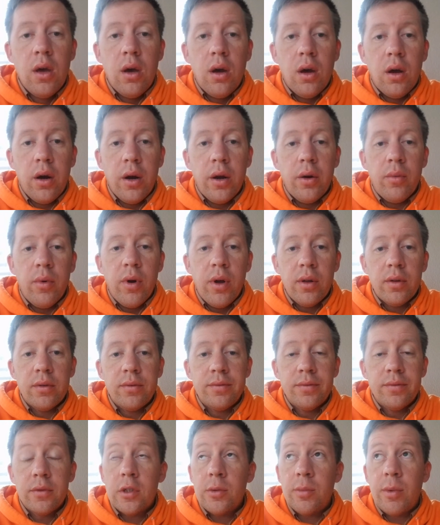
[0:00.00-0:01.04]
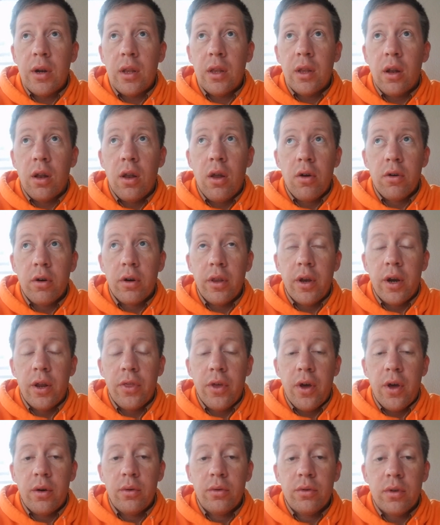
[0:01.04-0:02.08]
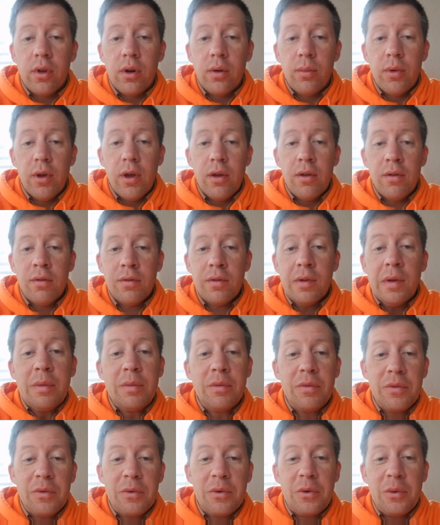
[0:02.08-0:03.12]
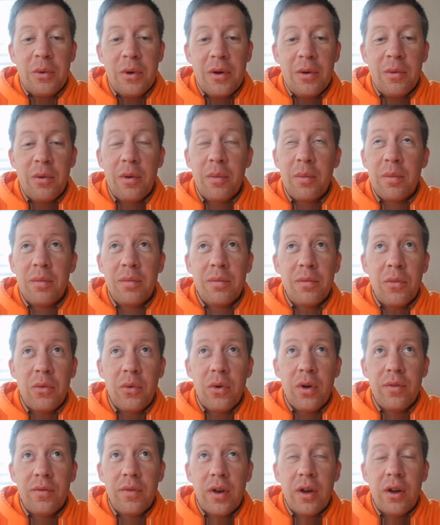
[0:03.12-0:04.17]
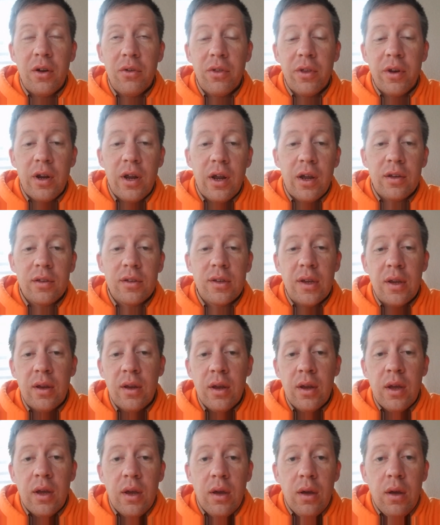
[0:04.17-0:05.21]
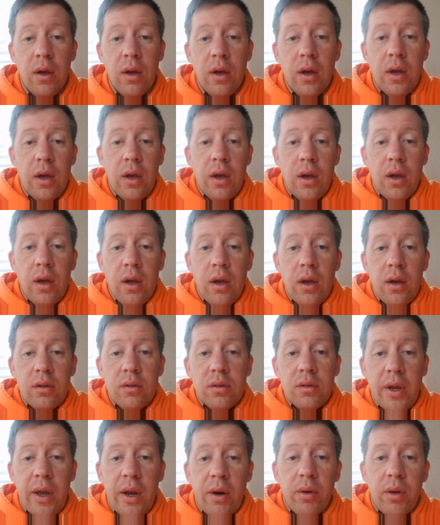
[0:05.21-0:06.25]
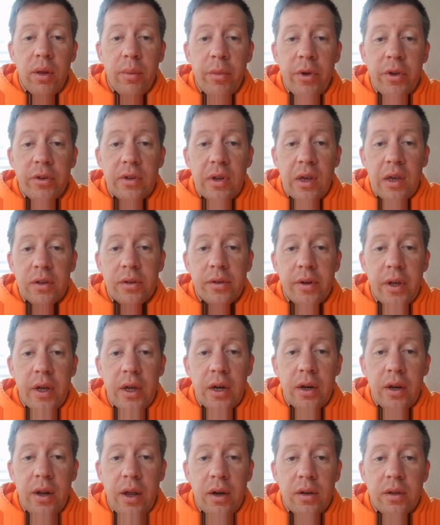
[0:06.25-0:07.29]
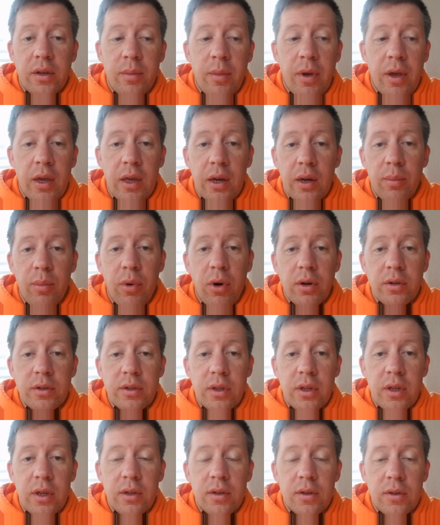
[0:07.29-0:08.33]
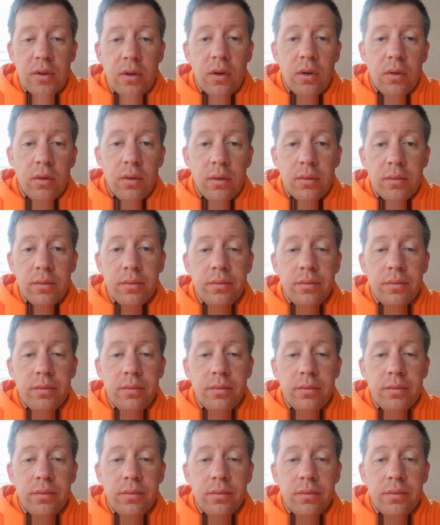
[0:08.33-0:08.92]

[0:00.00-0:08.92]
Alright, well, it's been a little longer than I thought it was going to be, between one video and the next. I got real busy yesterday. I didn't actually make any parts of this, so